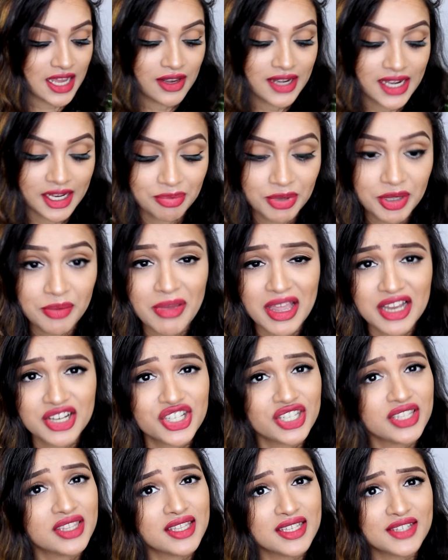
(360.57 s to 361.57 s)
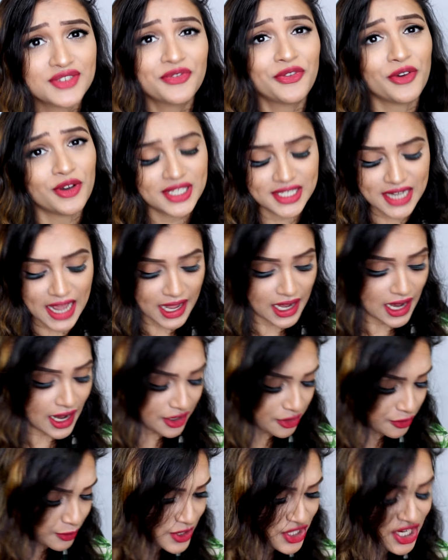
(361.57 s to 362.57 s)
Now let me mention this first
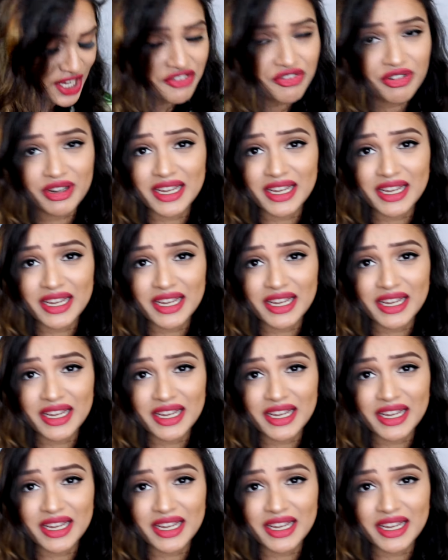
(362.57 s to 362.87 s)
highlighter, which I